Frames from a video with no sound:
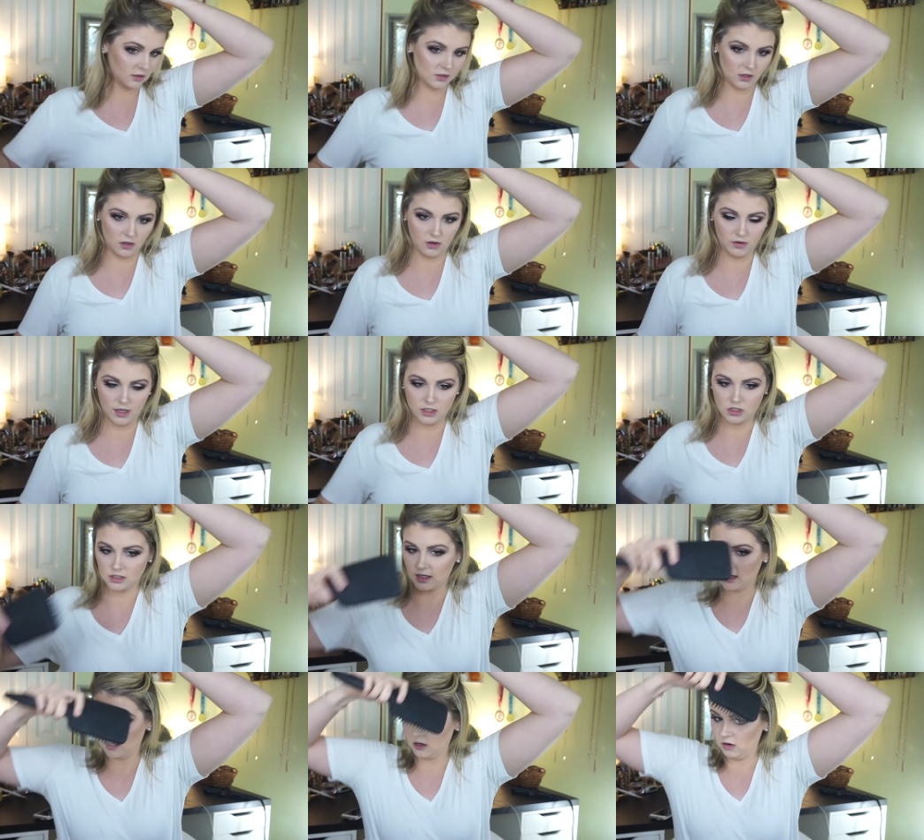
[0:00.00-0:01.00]
So I just
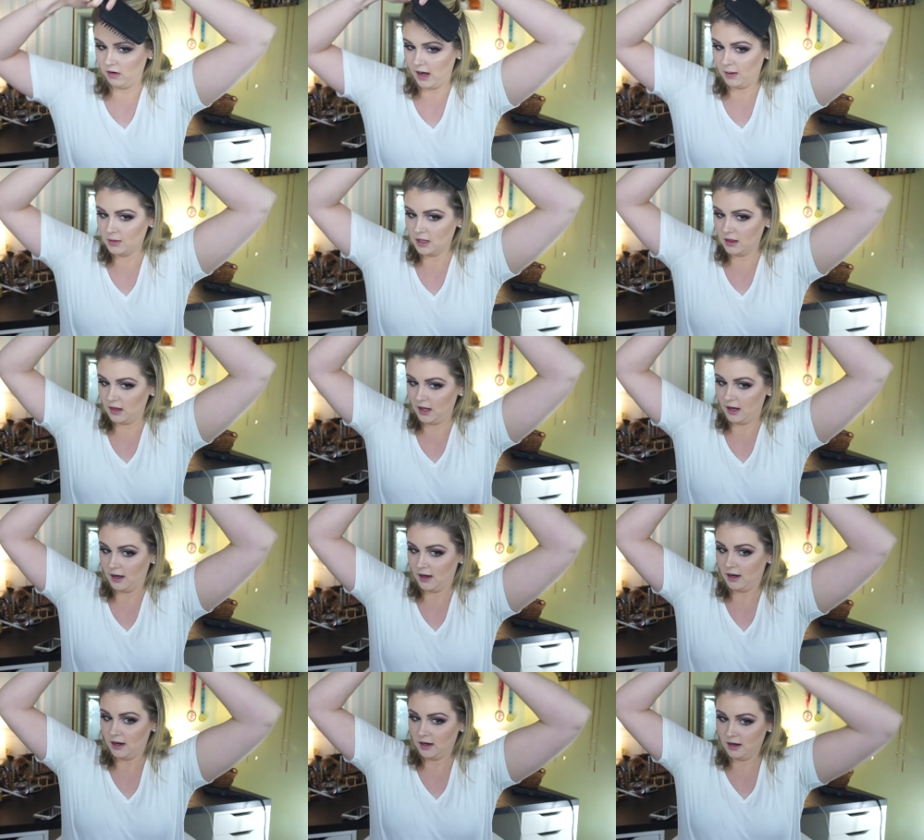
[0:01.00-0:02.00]
kind of grab it
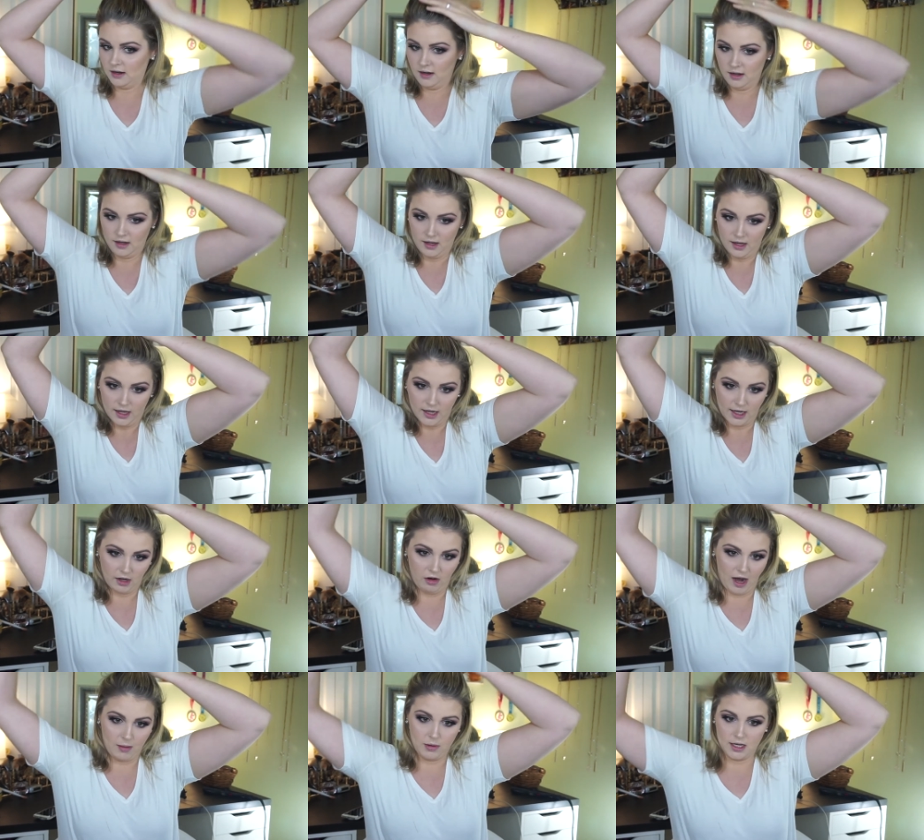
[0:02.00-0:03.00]
there, I
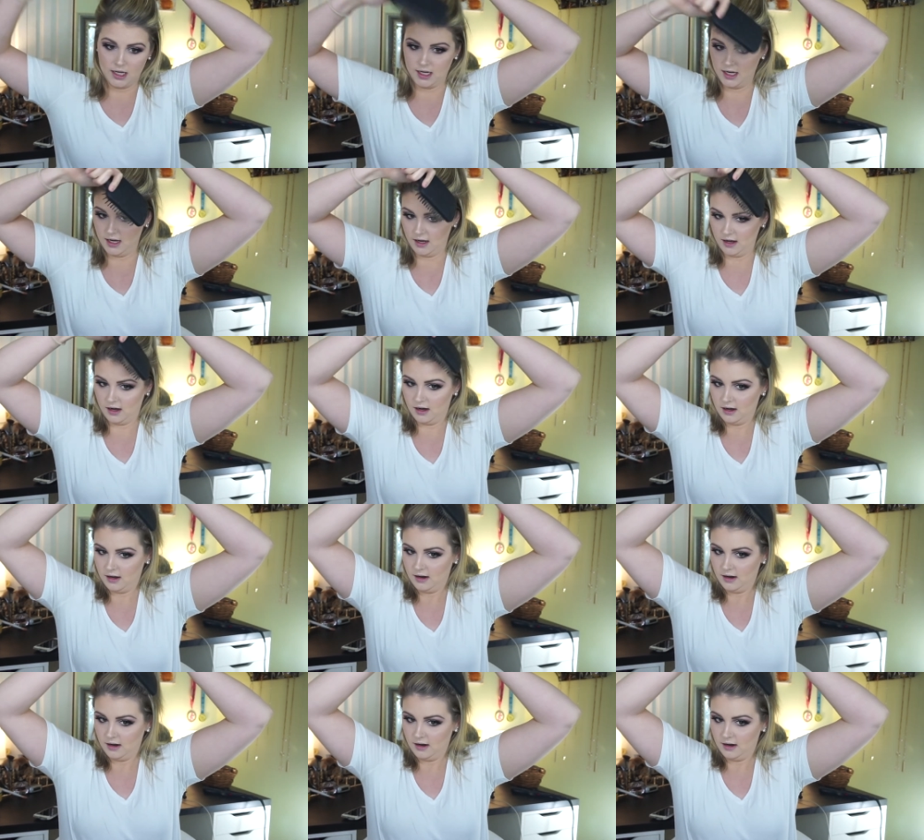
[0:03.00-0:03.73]
grab it here.